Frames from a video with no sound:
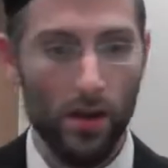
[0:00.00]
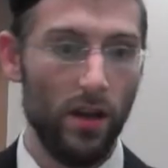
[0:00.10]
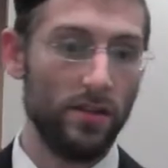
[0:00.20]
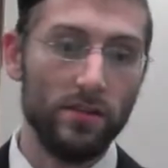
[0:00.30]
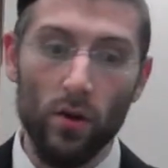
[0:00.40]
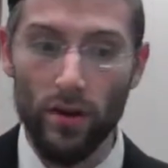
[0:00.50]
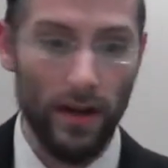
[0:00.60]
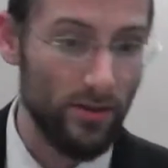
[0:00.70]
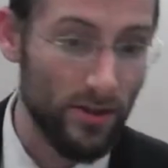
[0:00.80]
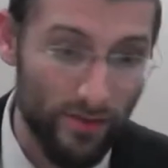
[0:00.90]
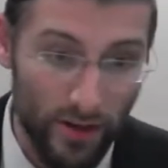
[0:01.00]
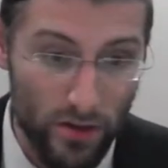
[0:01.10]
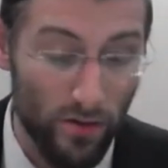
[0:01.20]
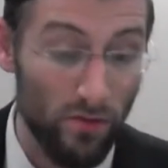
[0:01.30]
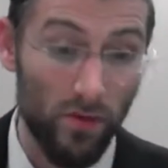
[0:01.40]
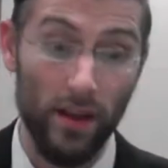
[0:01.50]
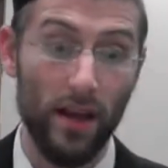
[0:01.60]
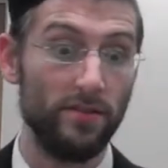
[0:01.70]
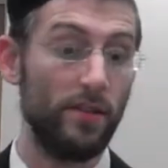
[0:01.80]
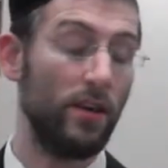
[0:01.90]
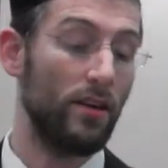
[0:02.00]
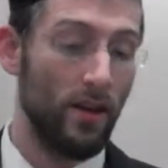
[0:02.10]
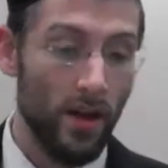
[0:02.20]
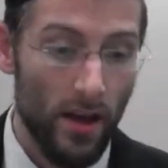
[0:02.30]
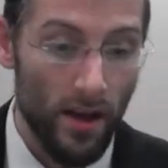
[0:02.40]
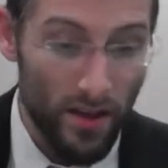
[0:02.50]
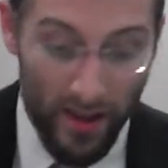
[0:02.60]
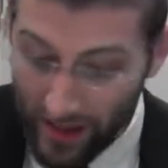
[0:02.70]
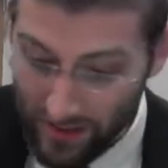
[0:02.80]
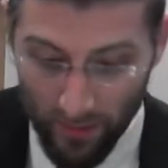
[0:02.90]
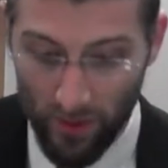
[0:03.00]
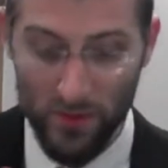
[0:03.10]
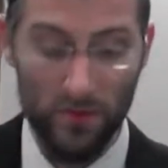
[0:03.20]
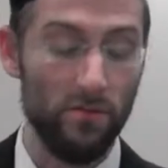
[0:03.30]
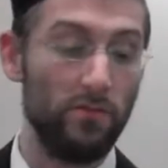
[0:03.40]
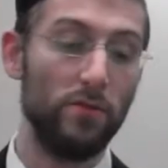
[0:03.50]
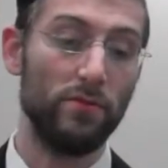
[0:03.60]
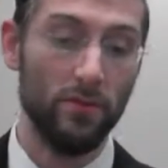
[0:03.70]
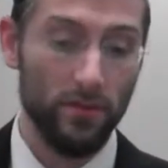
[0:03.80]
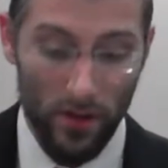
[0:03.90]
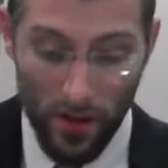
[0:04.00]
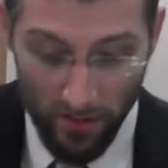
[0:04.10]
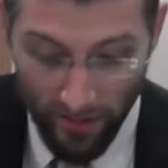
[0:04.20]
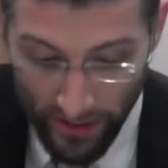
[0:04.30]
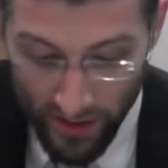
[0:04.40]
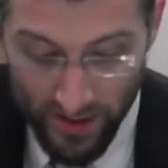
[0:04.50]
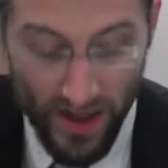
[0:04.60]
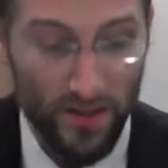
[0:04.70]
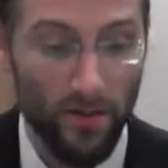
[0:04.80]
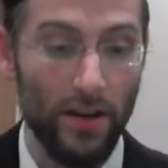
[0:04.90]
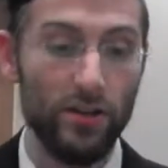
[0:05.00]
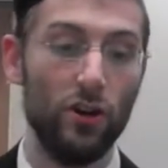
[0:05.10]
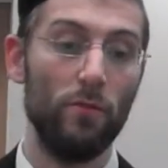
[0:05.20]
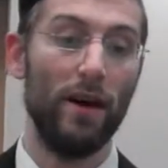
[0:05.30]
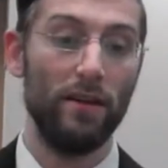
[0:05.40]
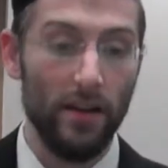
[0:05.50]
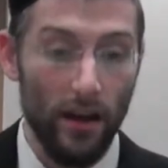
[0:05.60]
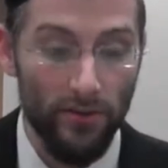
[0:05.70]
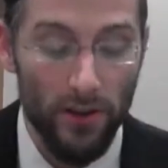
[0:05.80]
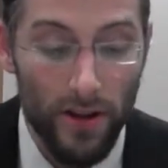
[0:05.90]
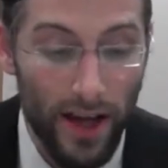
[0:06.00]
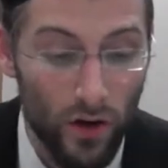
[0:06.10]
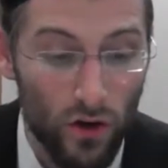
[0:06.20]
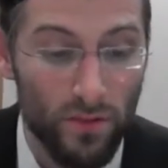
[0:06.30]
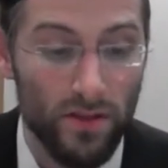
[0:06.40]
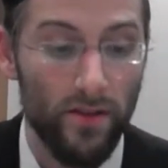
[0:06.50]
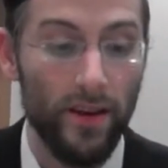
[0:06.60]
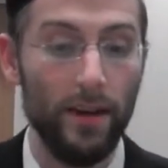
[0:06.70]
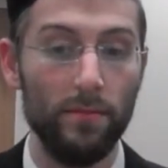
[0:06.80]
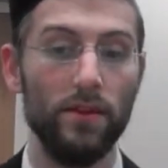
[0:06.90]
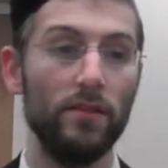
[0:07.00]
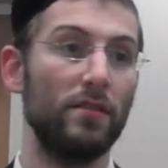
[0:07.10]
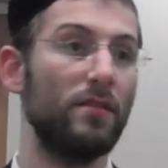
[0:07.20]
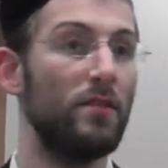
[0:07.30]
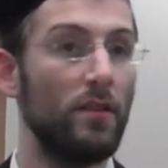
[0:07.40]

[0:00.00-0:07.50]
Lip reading: It's so late. I'm just going to finish off with one last thing. The next Gemara is also beautiful. Rashi says, Rashi Omar, Afilu kan komas and kan megilta.